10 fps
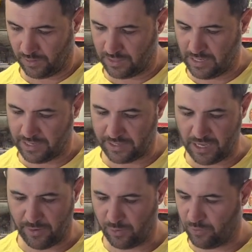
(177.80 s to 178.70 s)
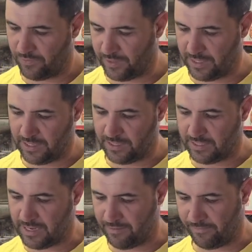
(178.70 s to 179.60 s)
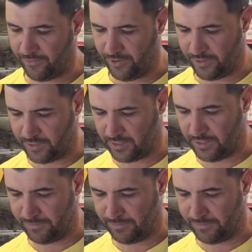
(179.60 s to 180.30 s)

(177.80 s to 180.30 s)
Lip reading: Okay, going with the tap first.